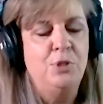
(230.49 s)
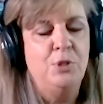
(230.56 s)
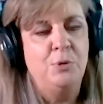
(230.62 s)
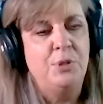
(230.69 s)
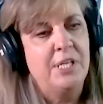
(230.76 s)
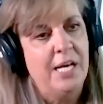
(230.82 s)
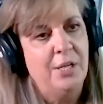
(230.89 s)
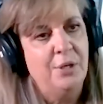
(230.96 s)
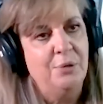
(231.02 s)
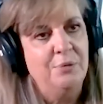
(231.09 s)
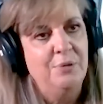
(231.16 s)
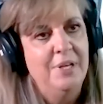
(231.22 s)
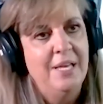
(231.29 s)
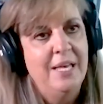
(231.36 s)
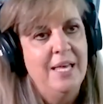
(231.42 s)
do color,
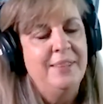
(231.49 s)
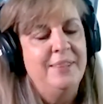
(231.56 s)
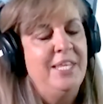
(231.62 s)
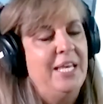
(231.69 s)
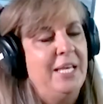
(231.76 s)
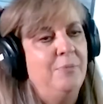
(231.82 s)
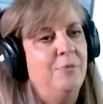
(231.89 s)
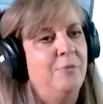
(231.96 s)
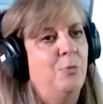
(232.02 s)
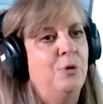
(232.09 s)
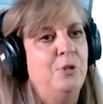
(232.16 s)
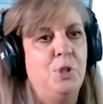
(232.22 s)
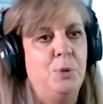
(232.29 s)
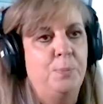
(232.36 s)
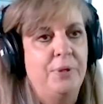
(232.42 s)
they will
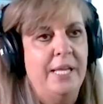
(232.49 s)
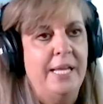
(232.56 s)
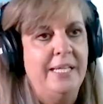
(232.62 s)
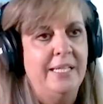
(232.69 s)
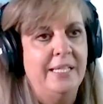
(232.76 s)
do plating.